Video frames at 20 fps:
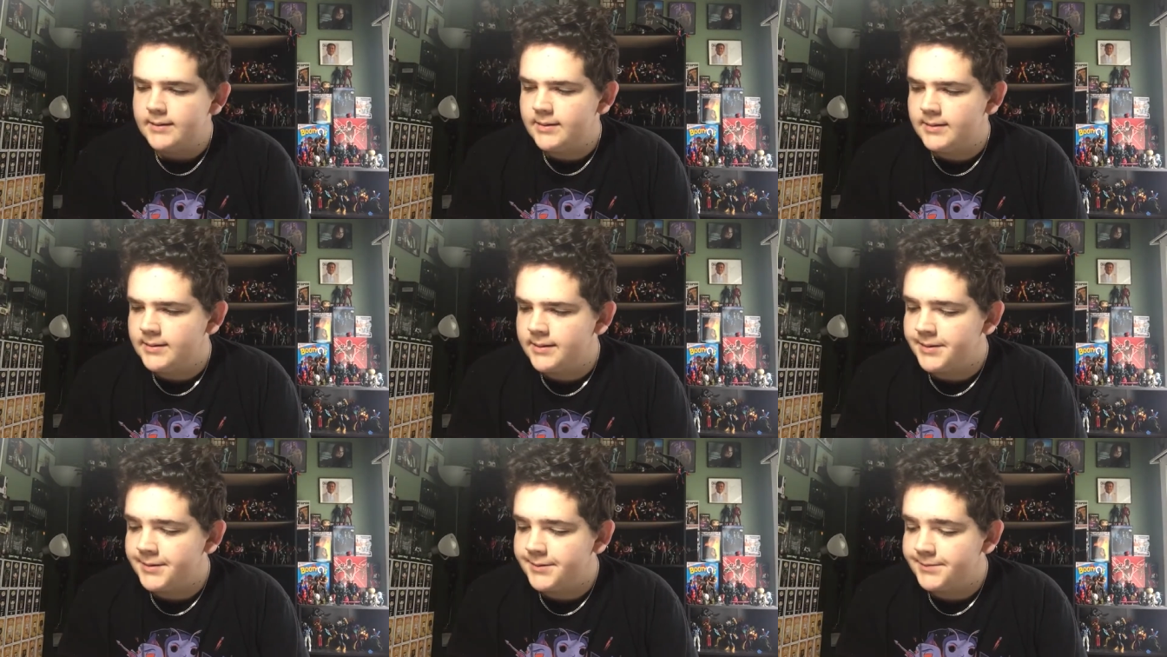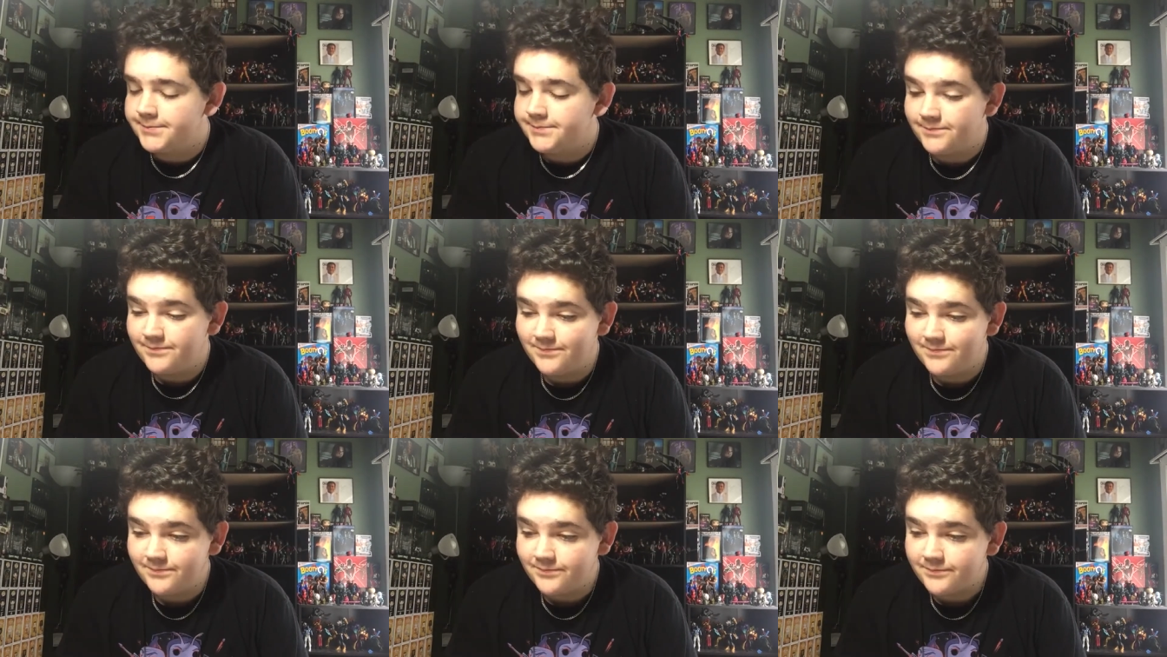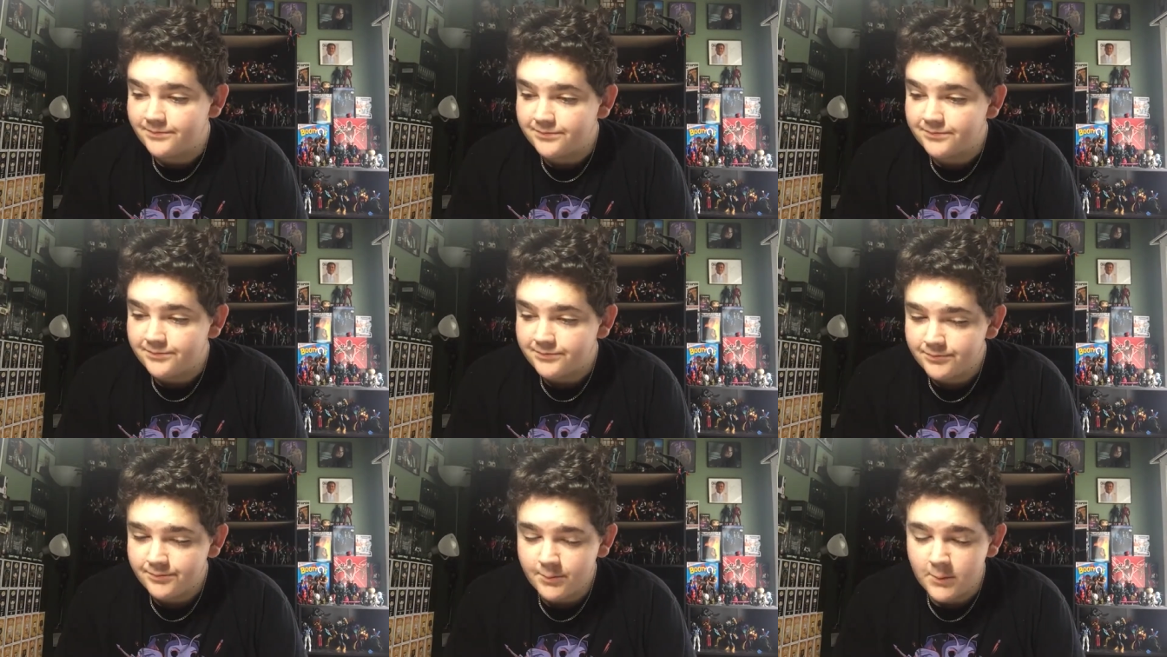
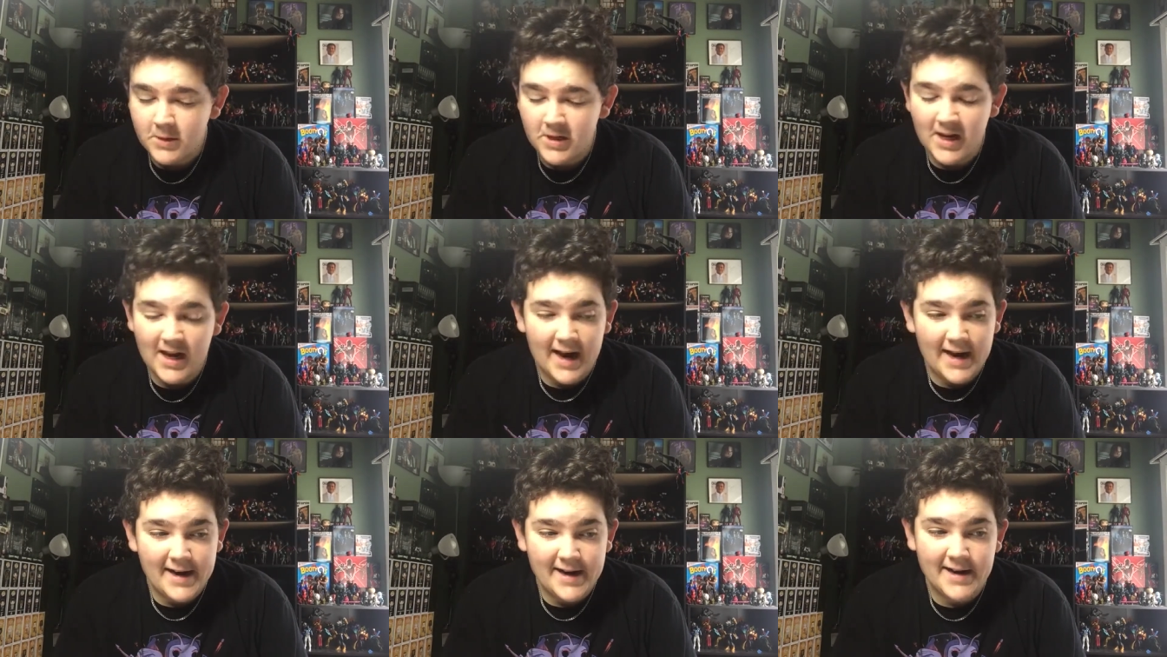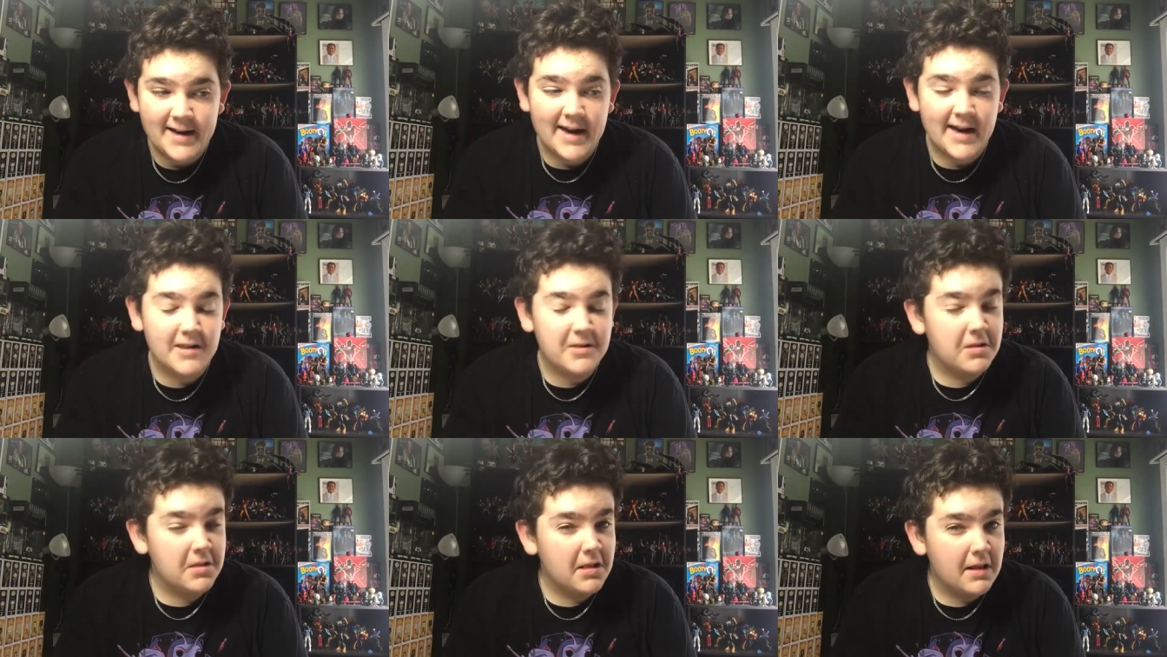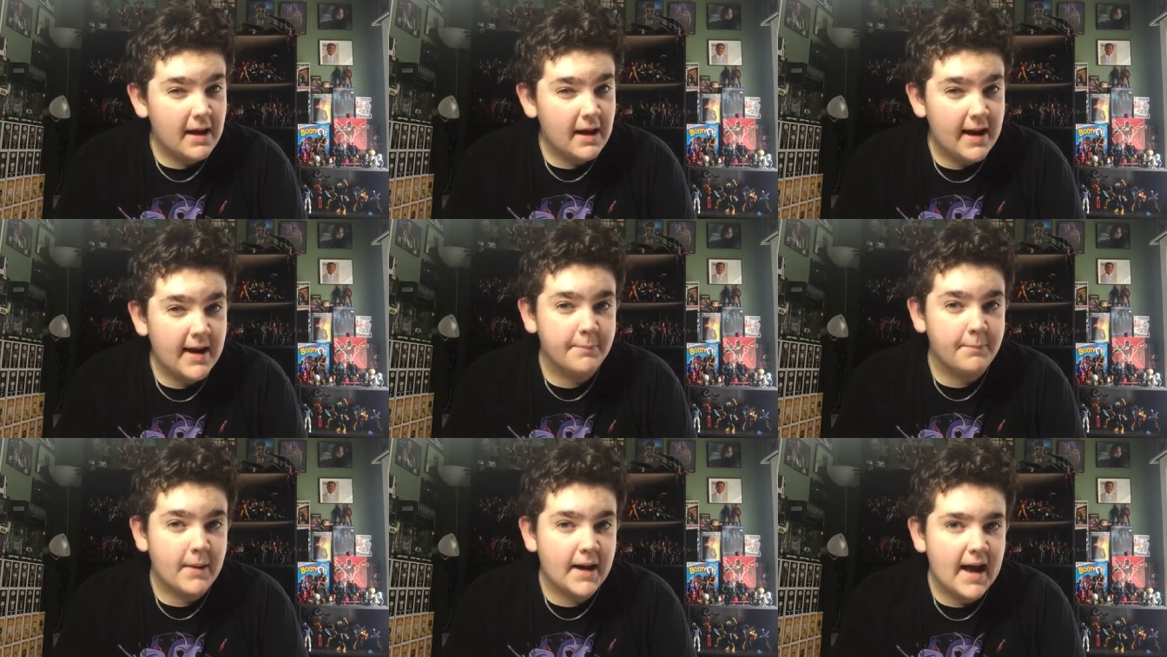I did get a
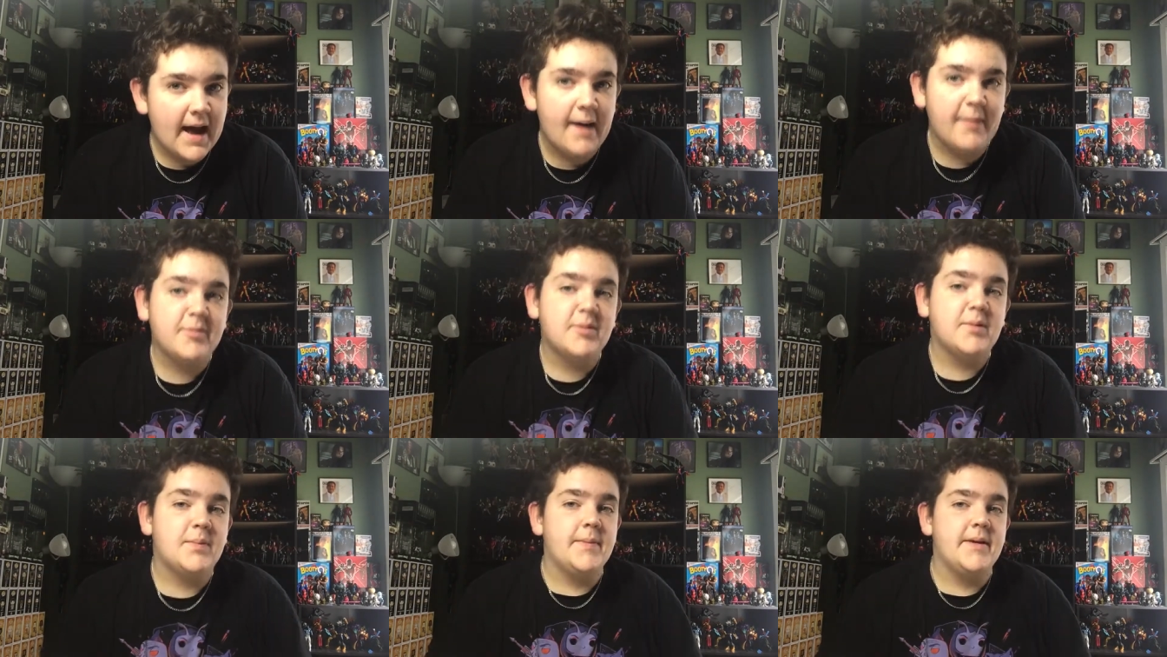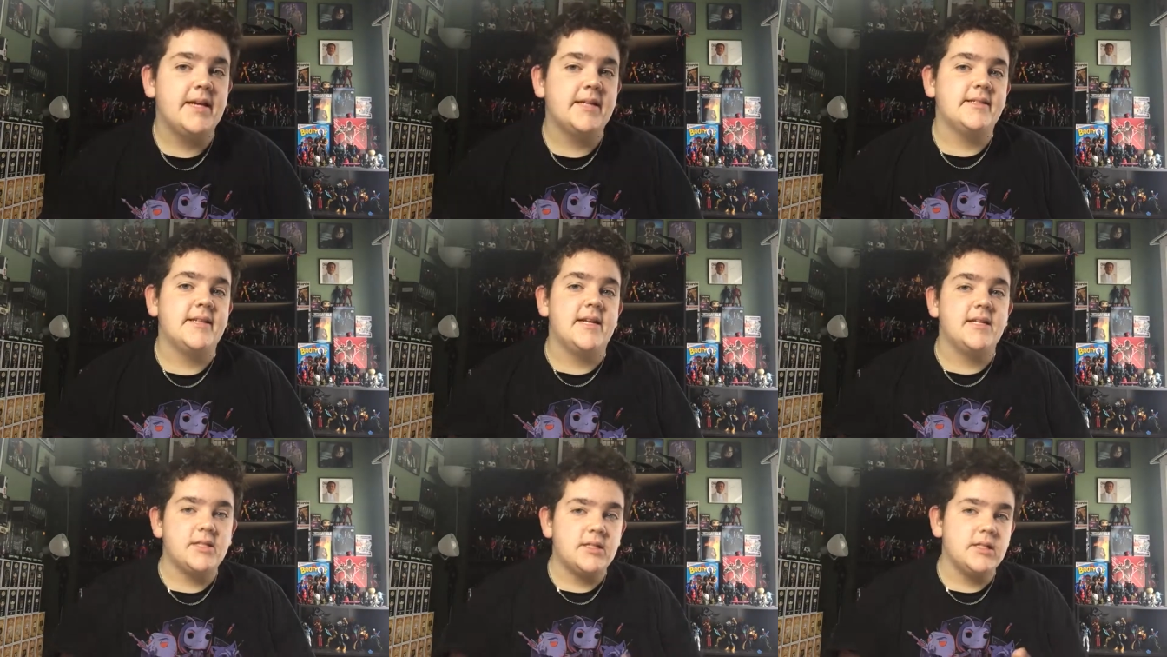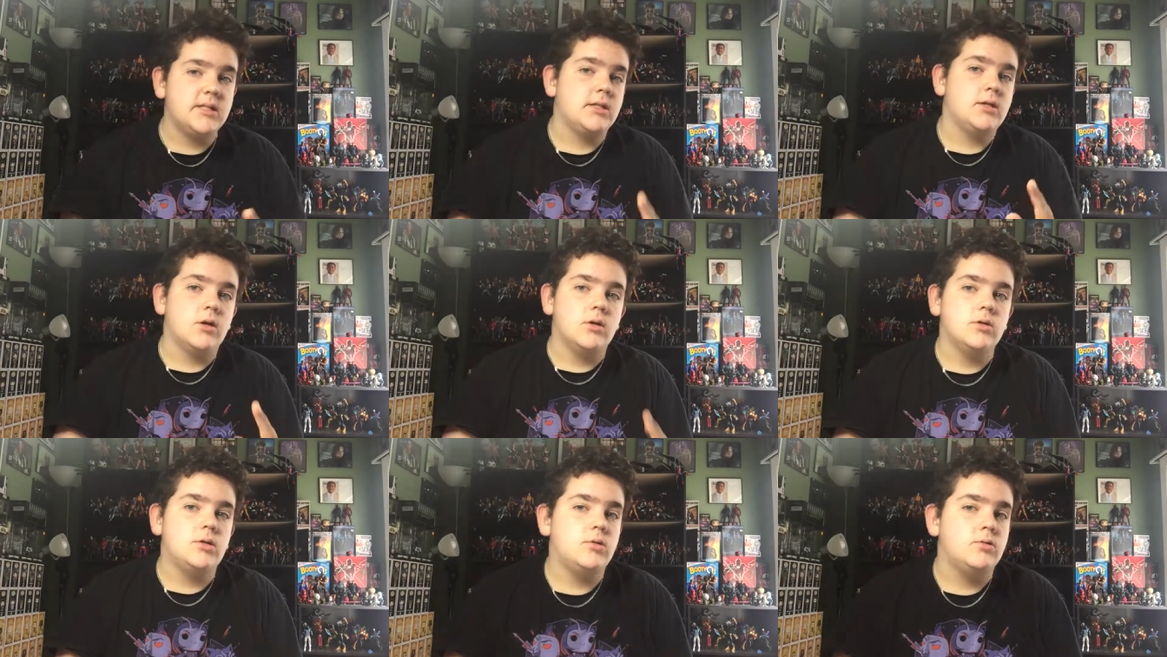lot of pops because I did
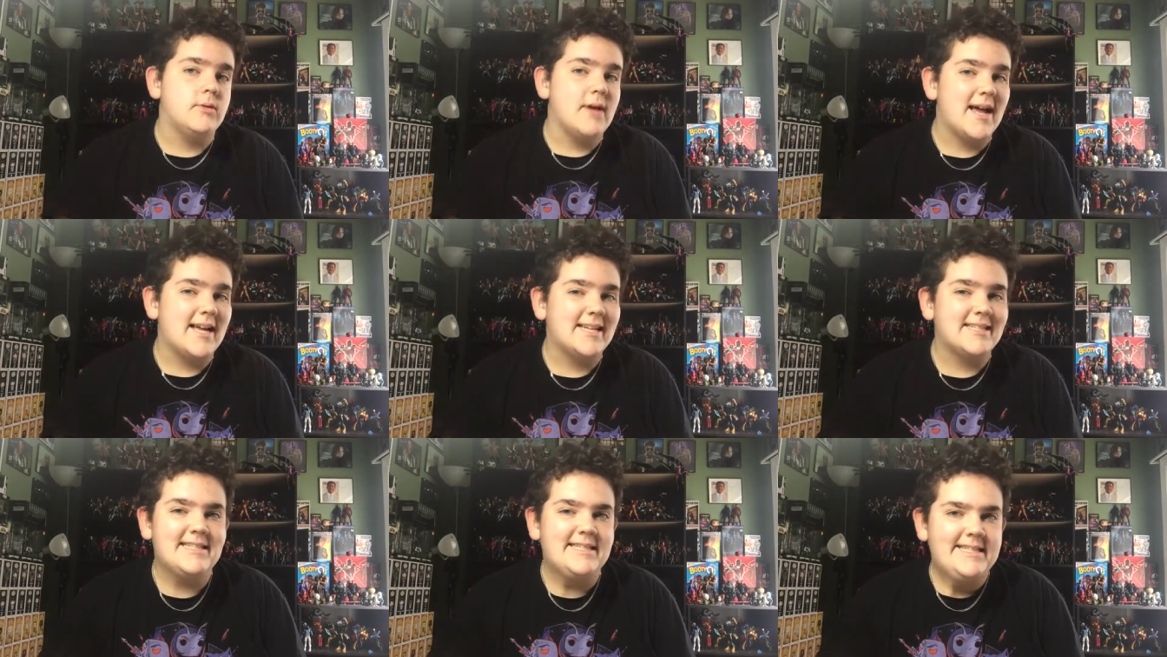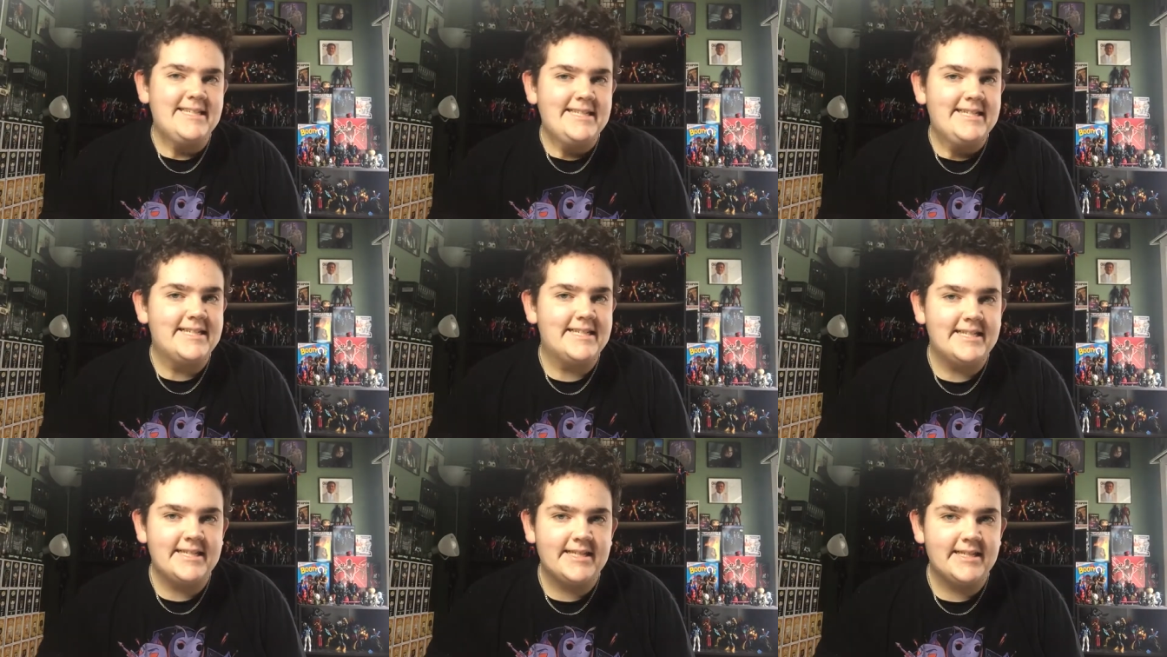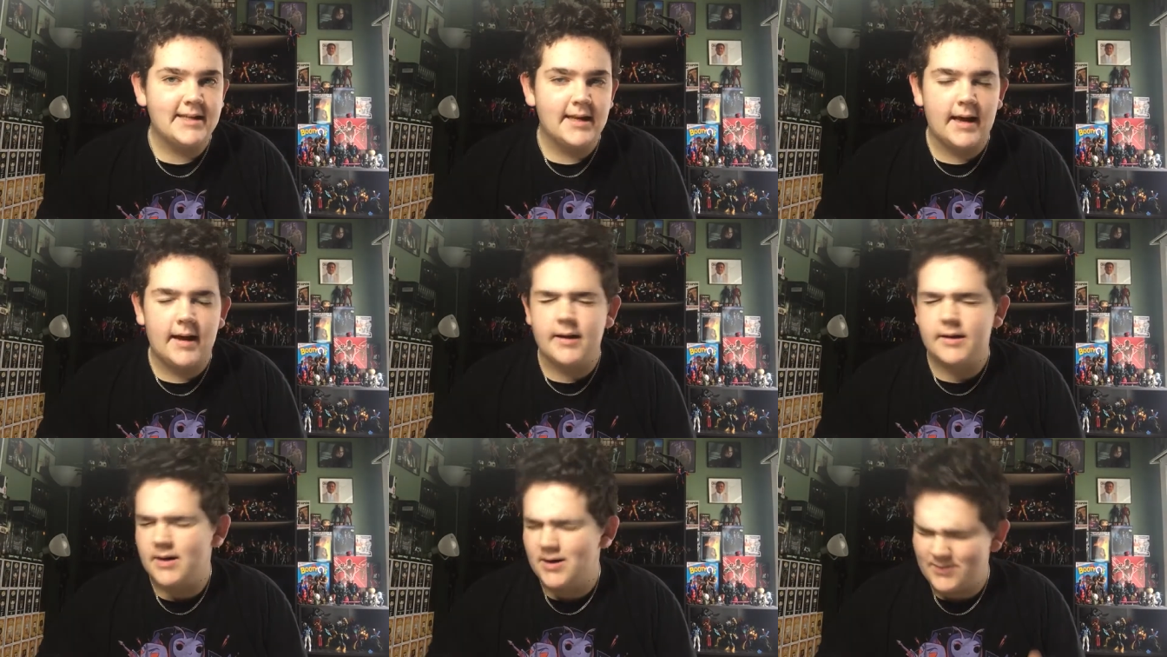go to SDC,
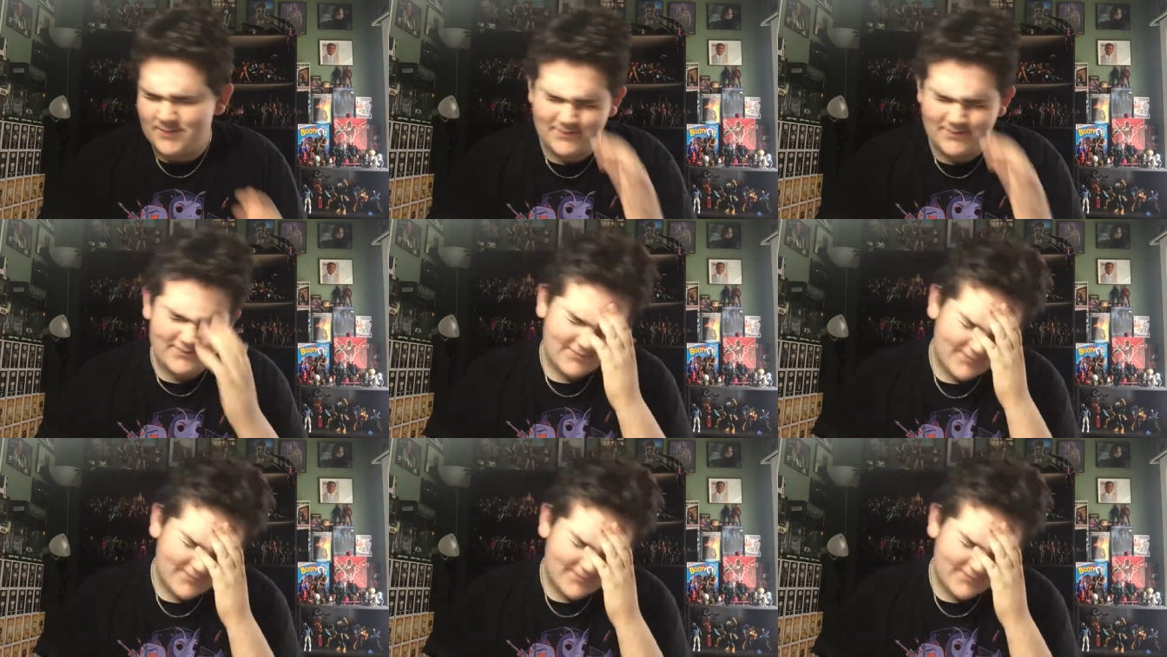uh, no,